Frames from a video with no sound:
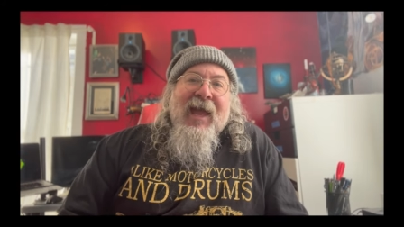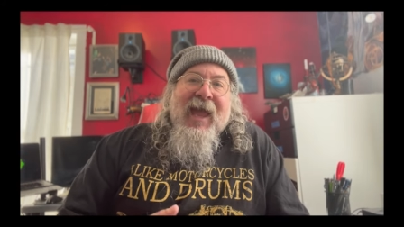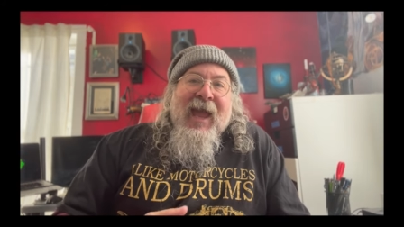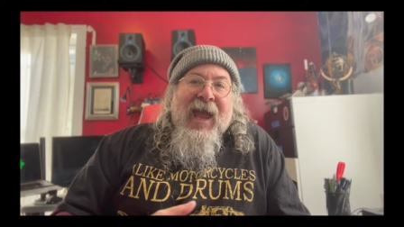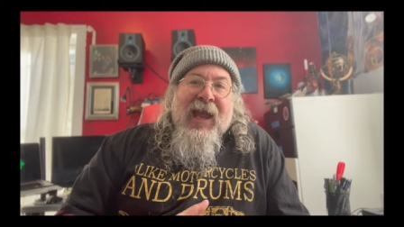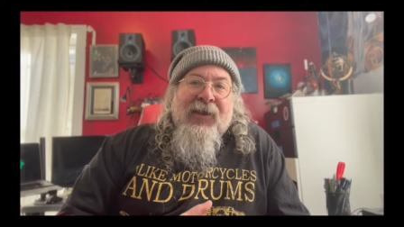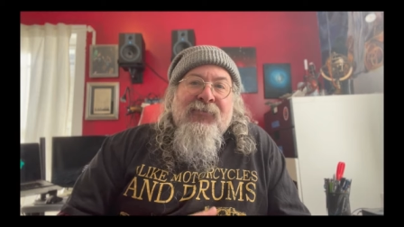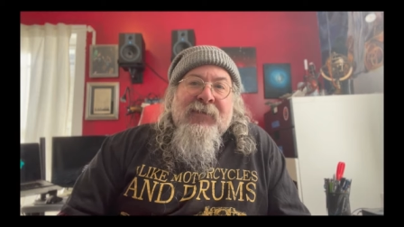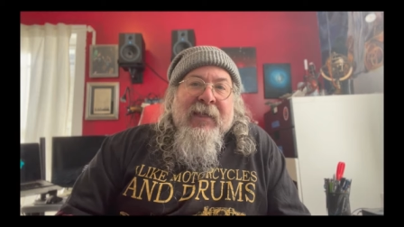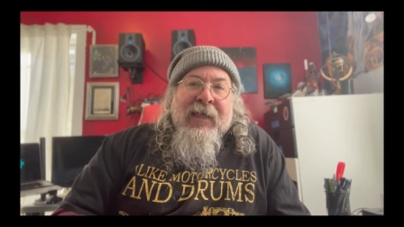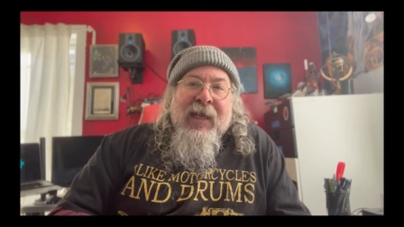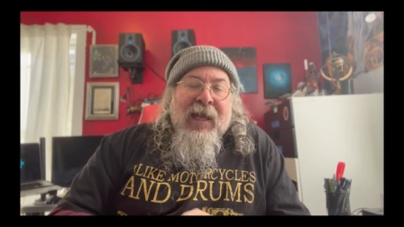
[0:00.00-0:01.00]
And
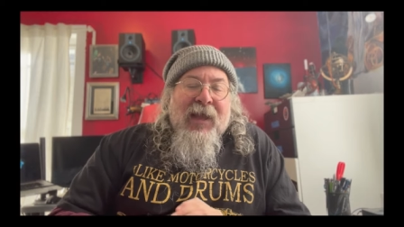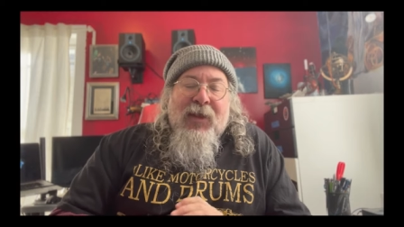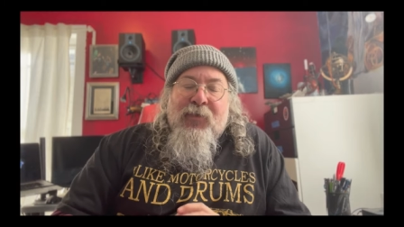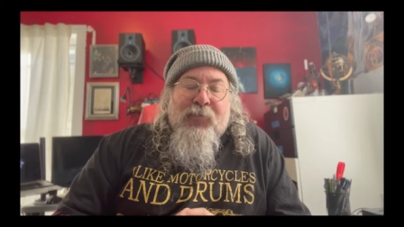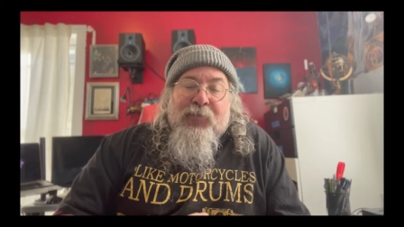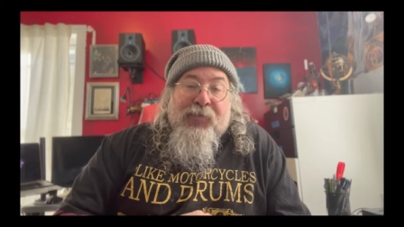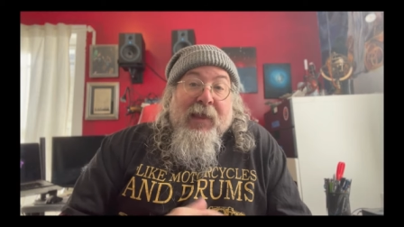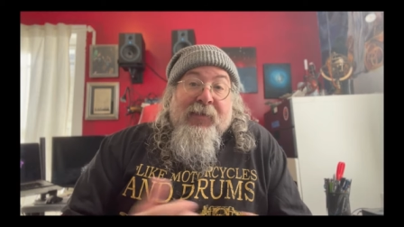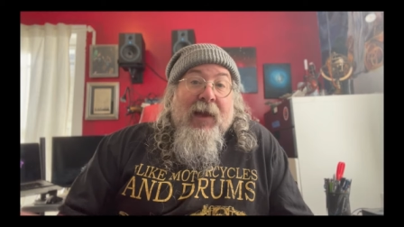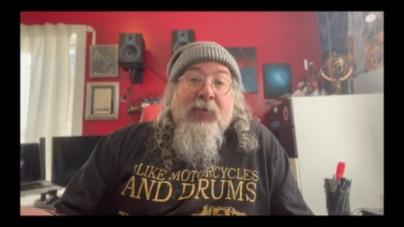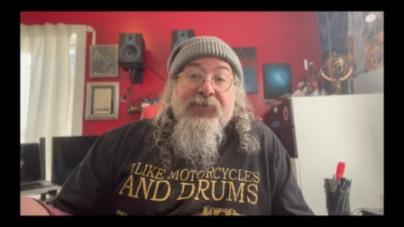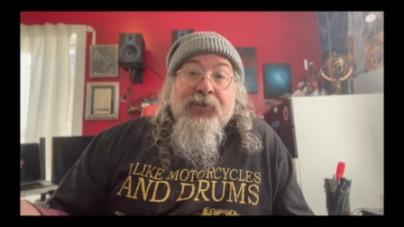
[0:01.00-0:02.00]
that,
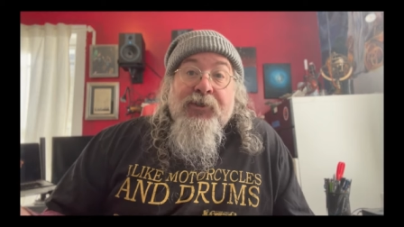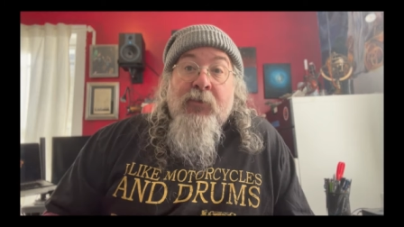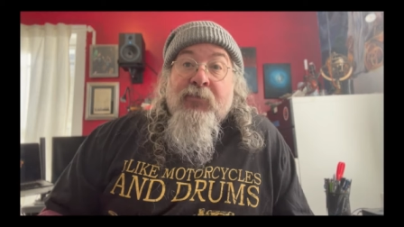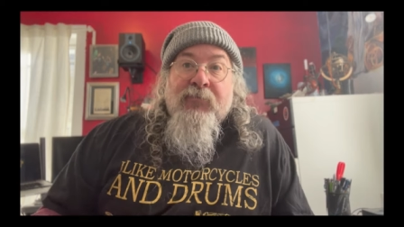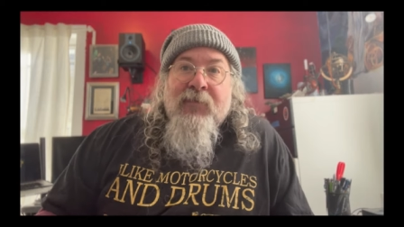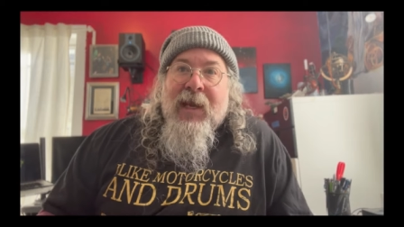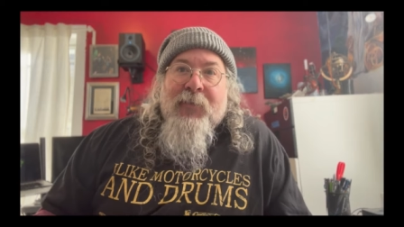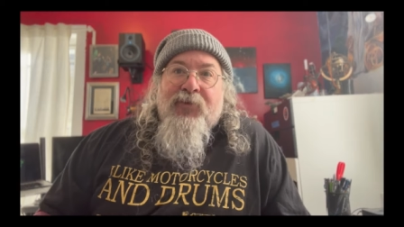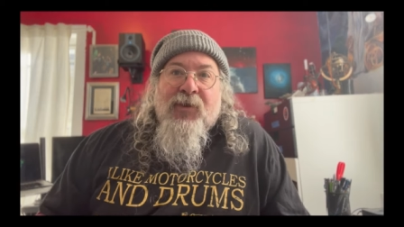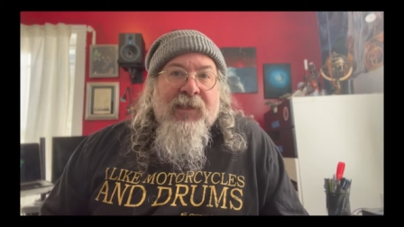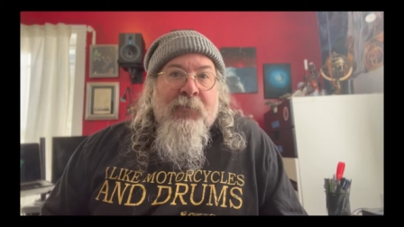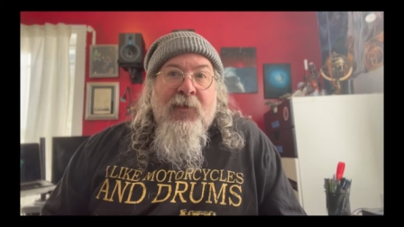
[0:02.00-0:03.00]
that was the shoot. I
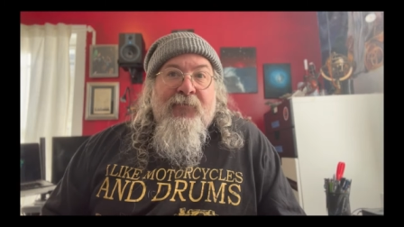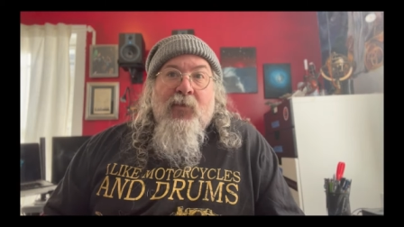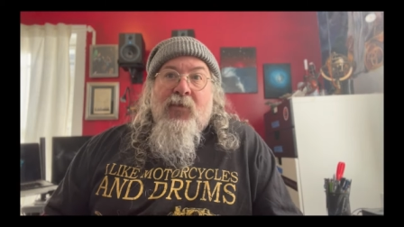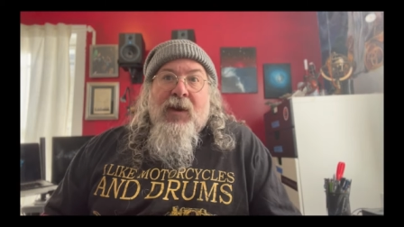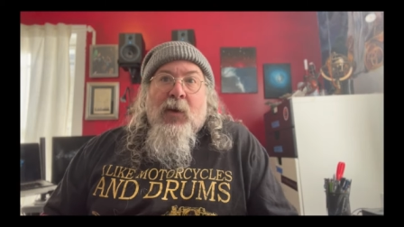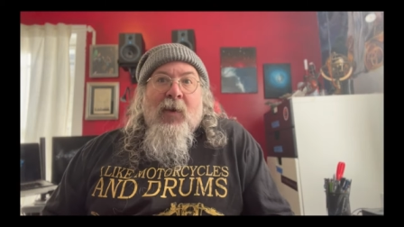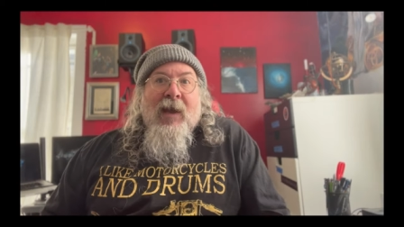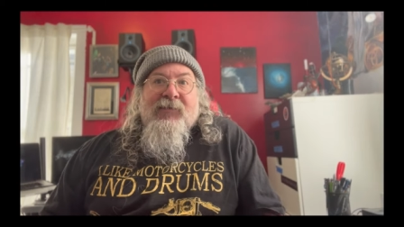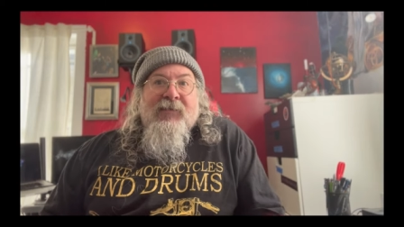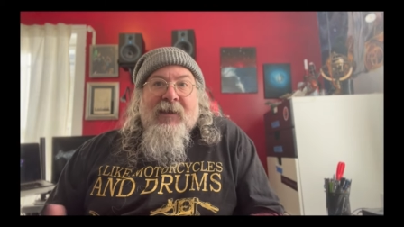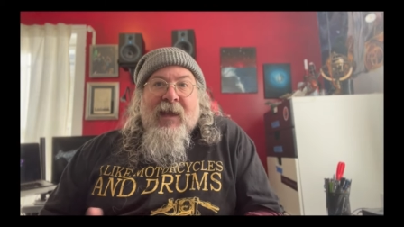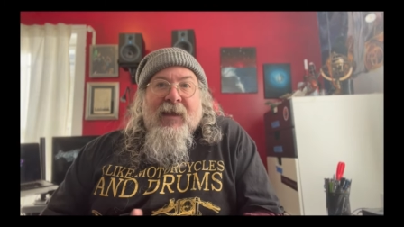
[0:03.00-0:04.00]
brought them everywhere I
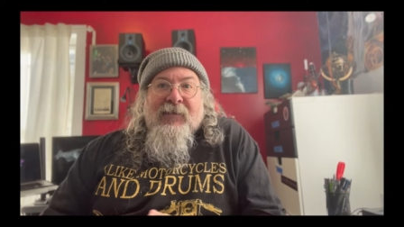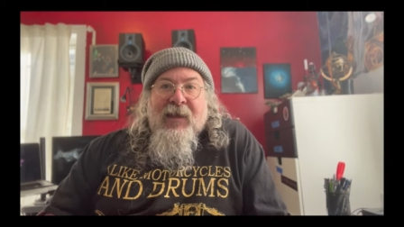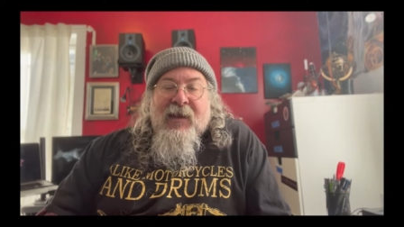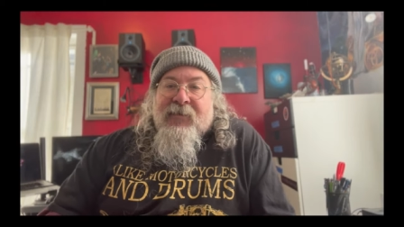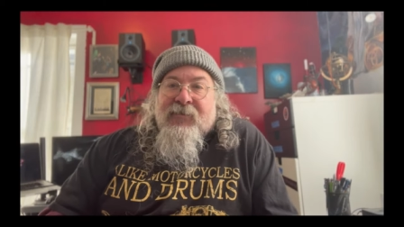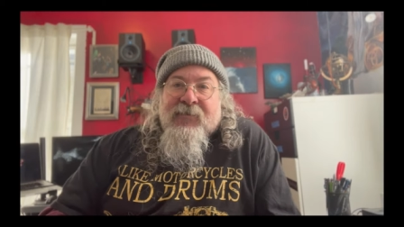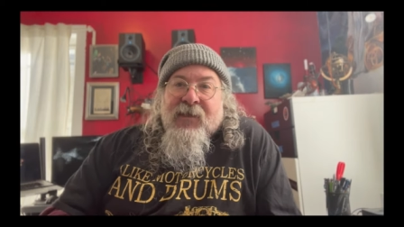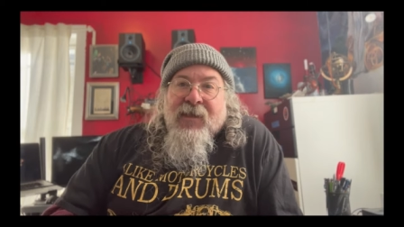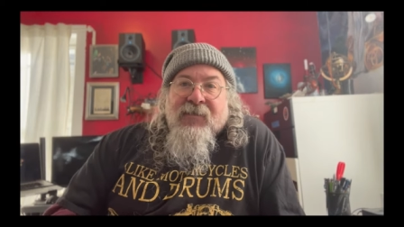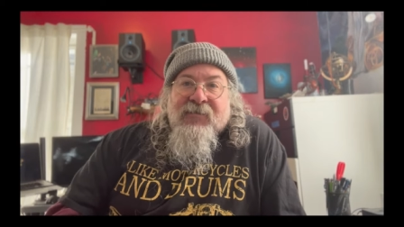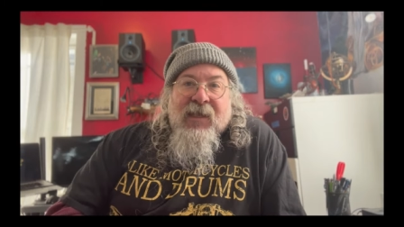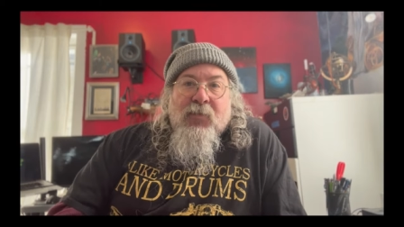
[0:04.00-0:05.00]
went, and, and
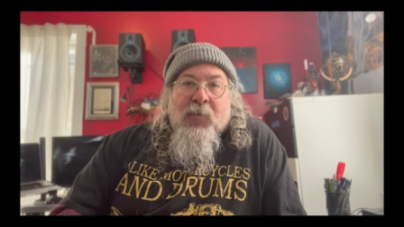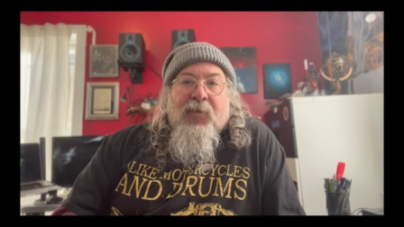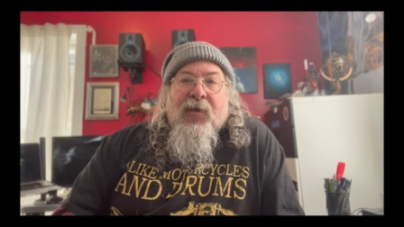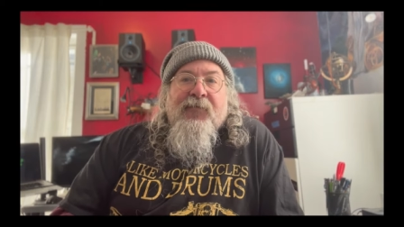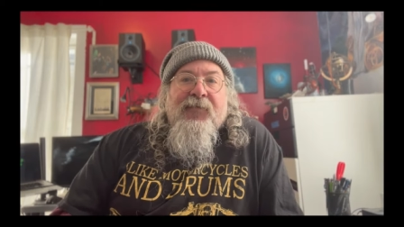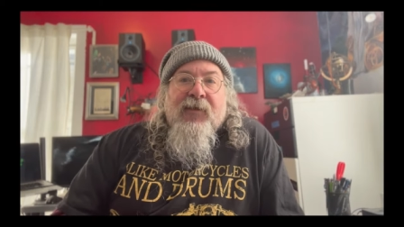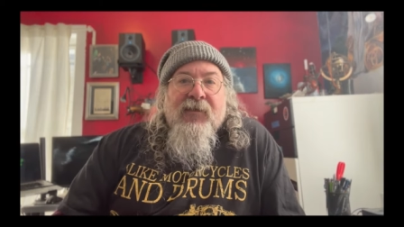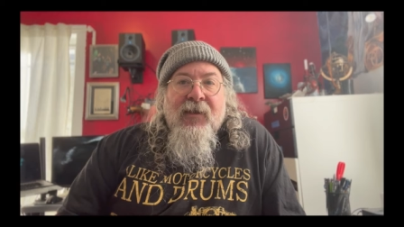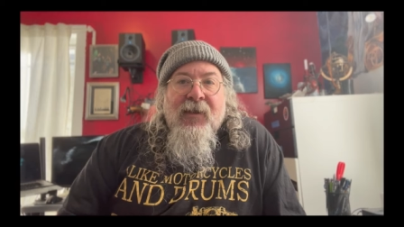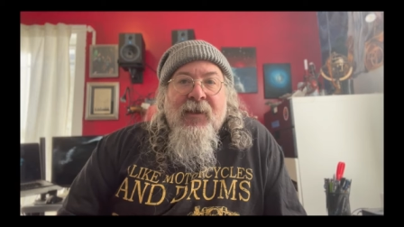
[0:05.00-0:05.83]
they were perfect.